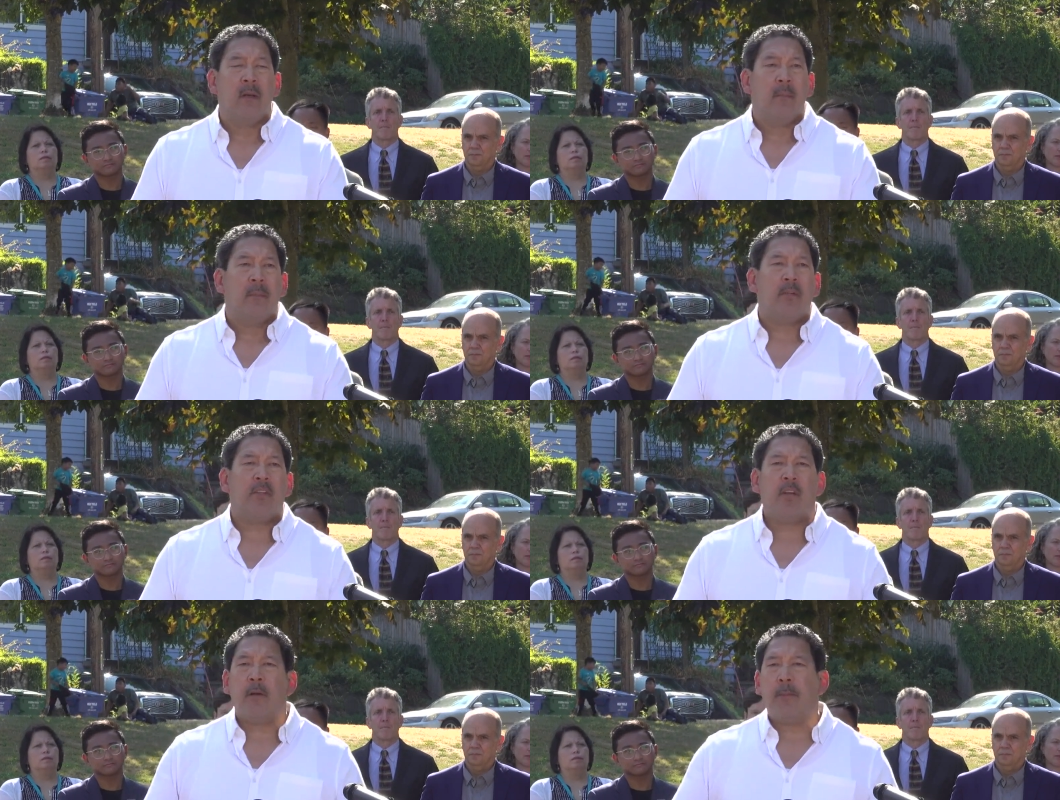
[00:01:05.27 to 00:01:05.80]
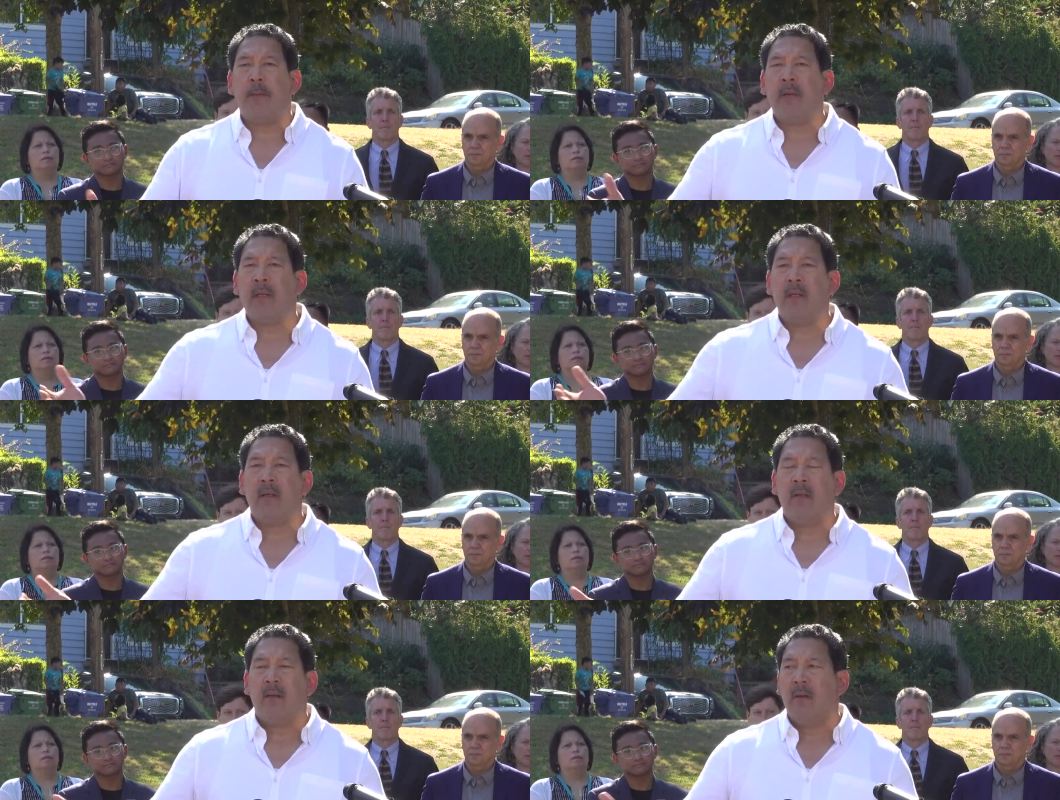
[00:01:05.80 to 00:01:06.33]
Speaker 1: but you could put
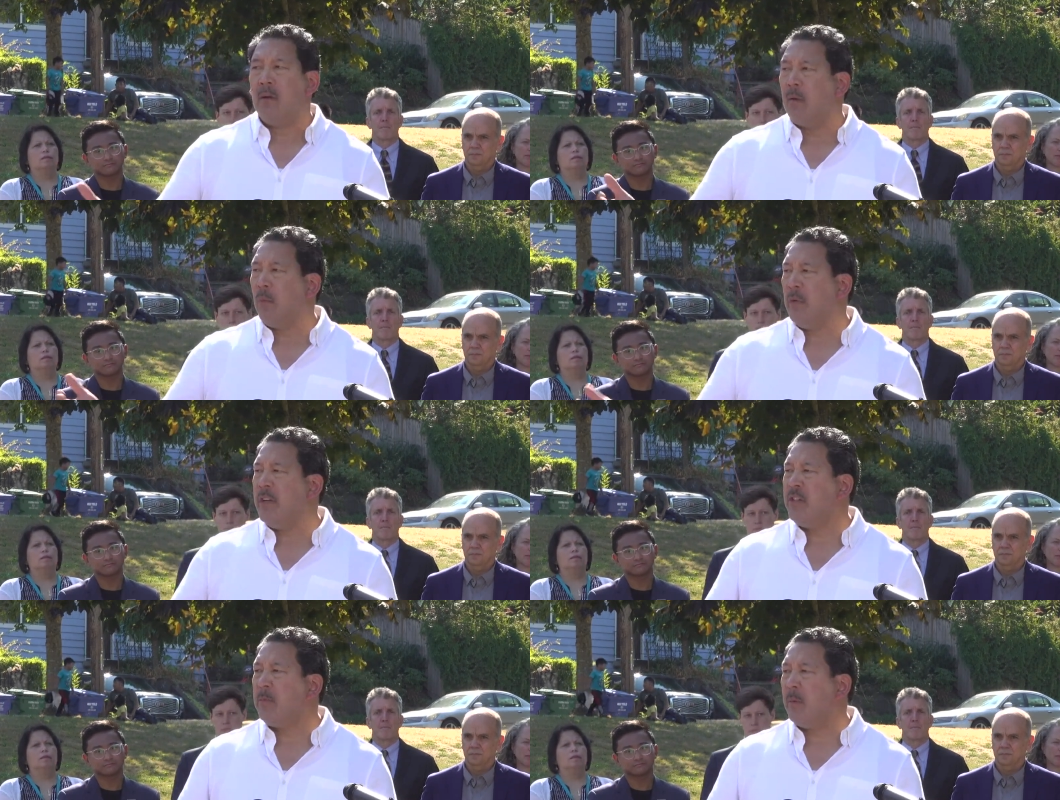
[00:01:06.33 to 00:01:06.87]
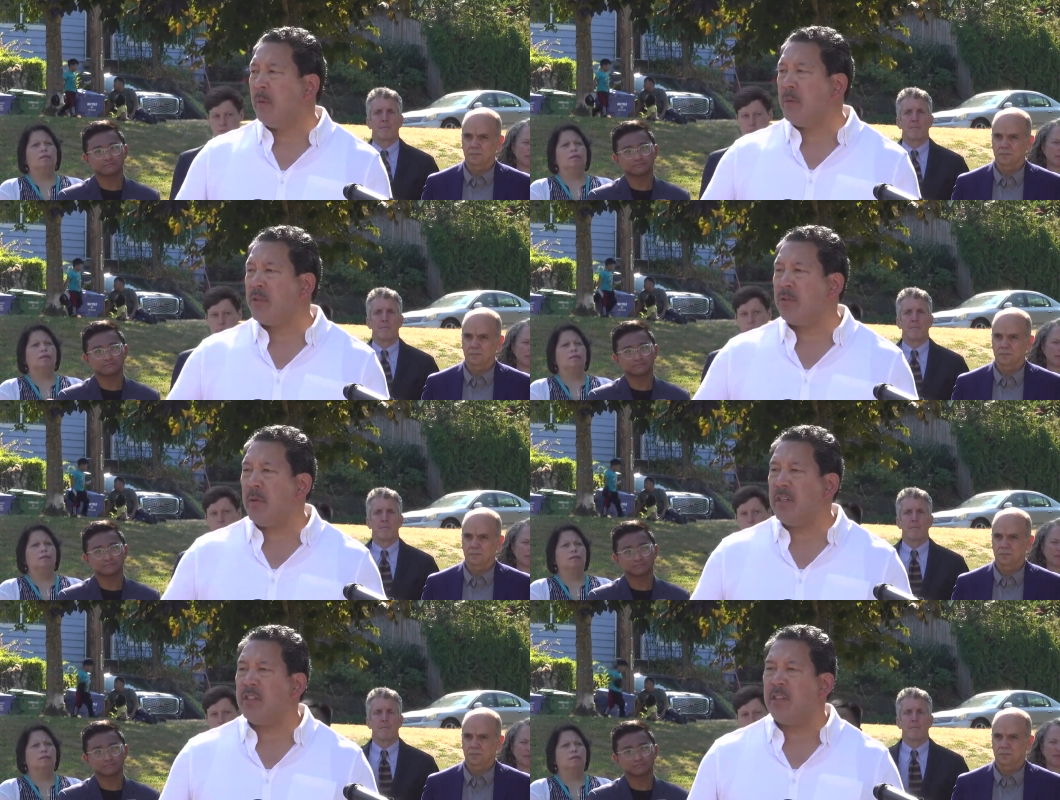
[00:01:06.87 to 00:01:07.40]
reasonable
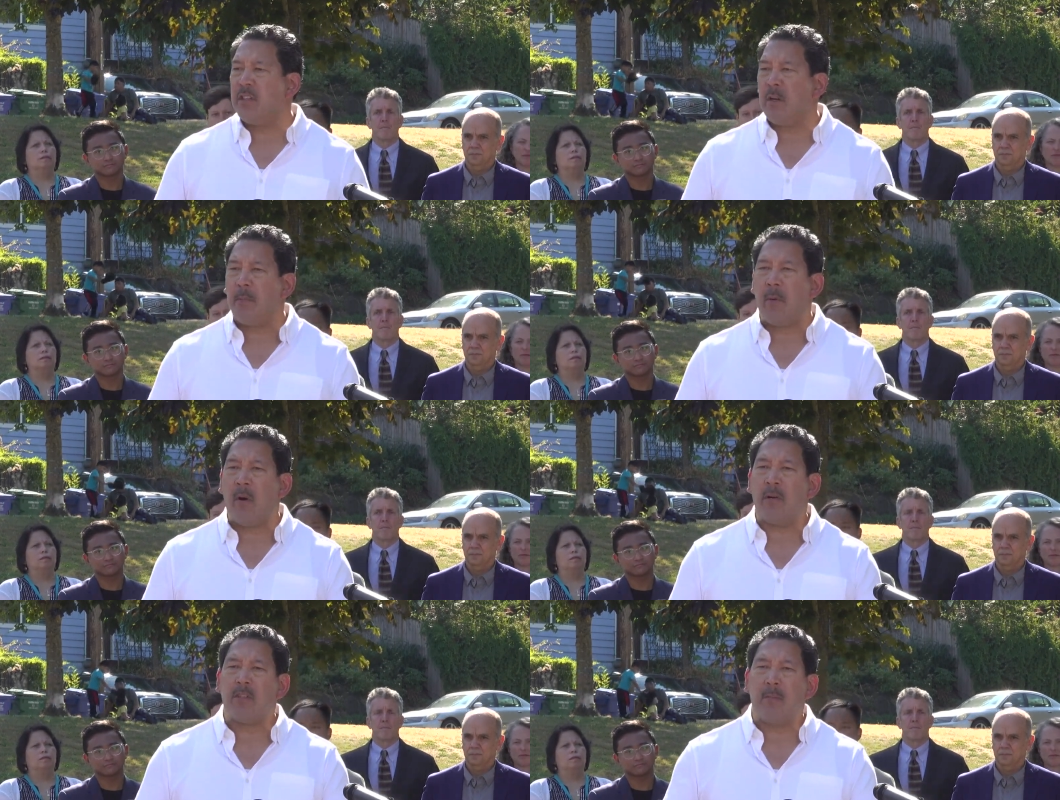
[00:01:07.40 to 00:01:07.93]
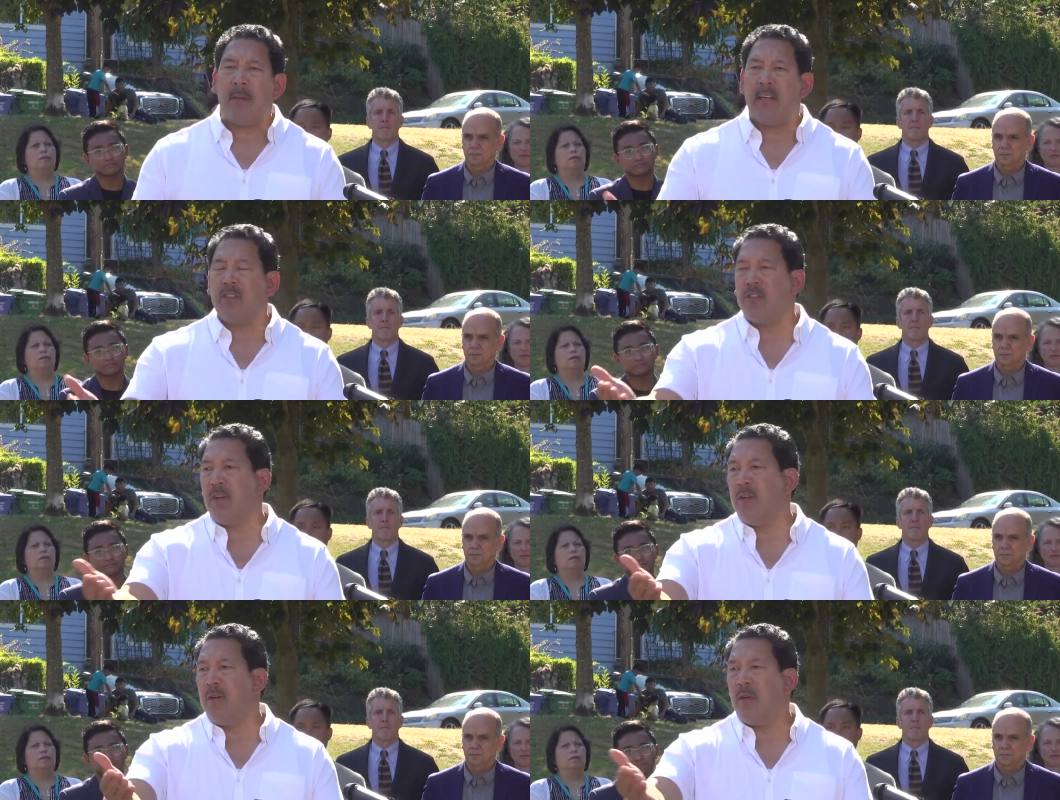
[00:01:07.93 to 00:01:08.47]
restrictions in the parks to make
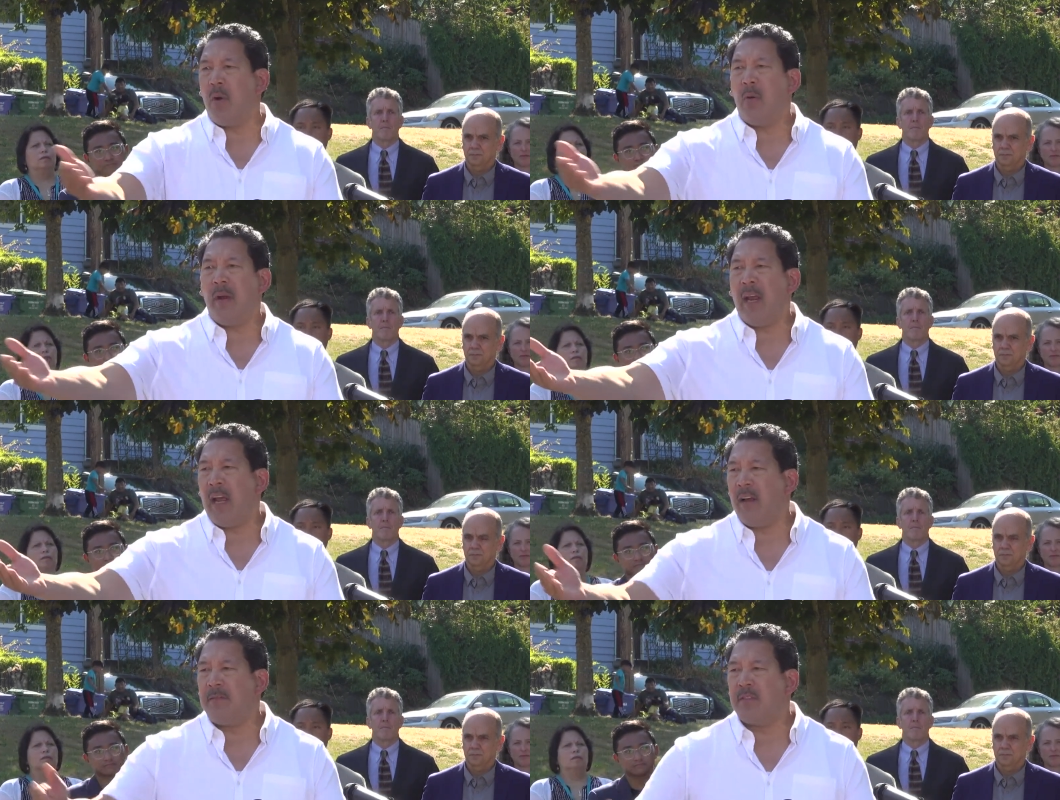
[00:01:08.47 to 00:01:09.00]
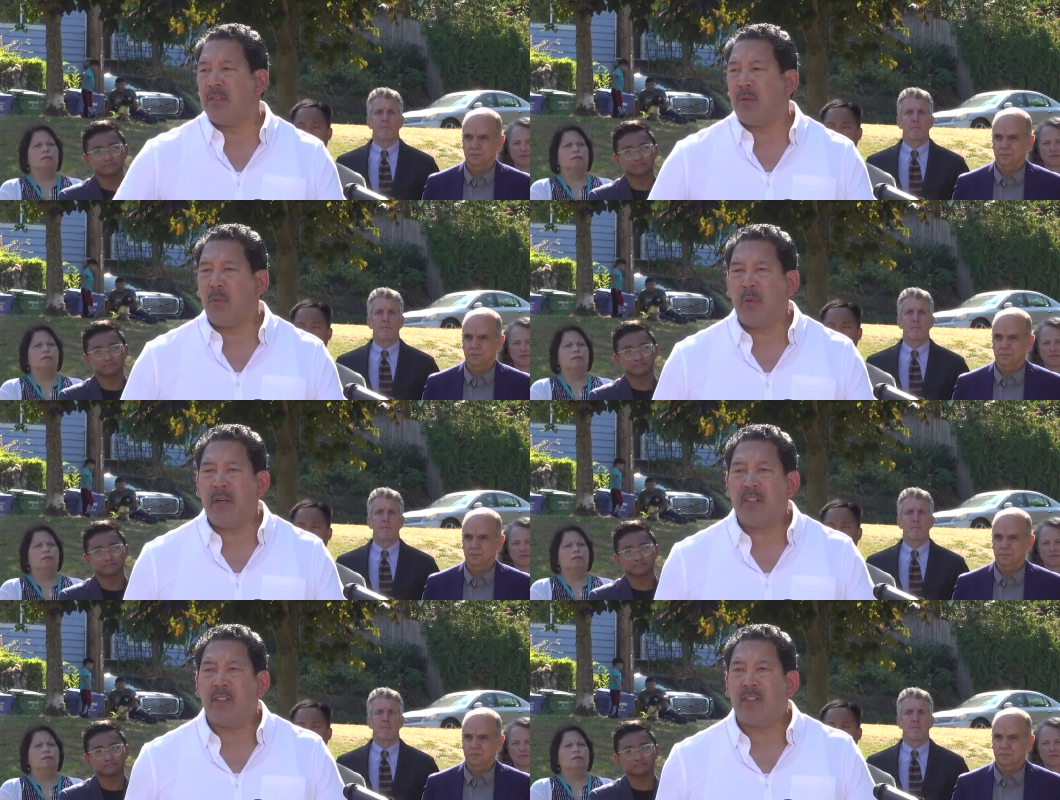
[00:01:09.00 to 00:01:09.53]
sure you don't have
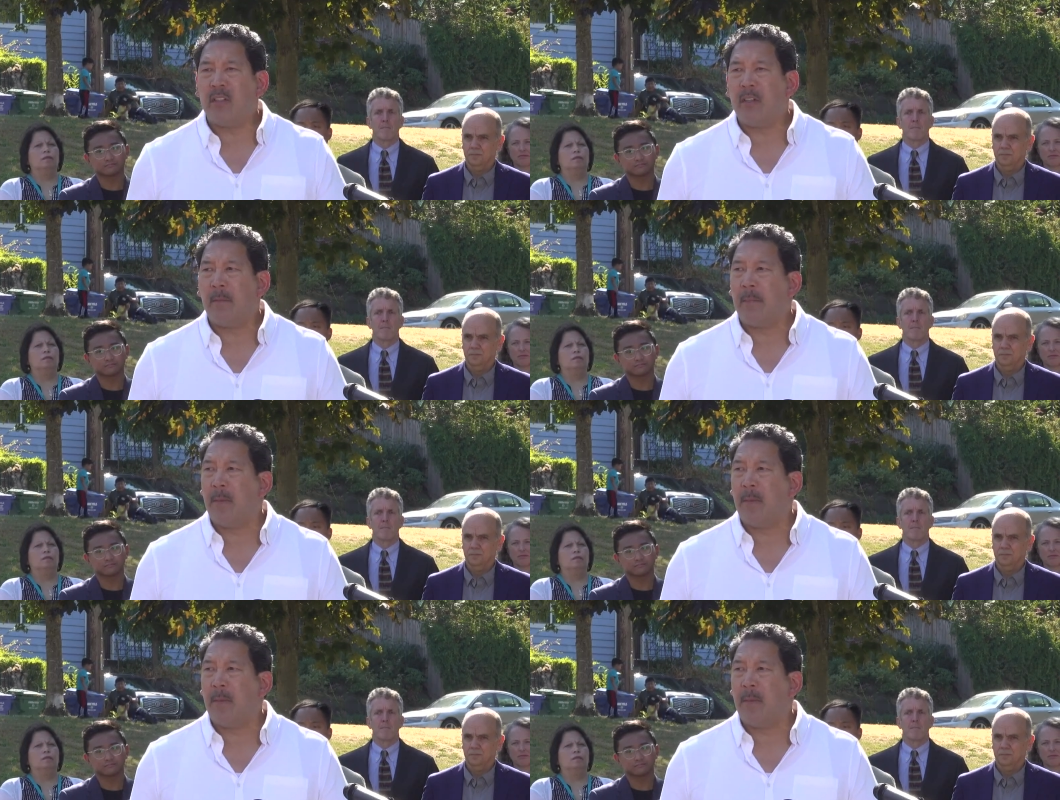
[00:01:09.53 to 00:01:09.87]
syringes in the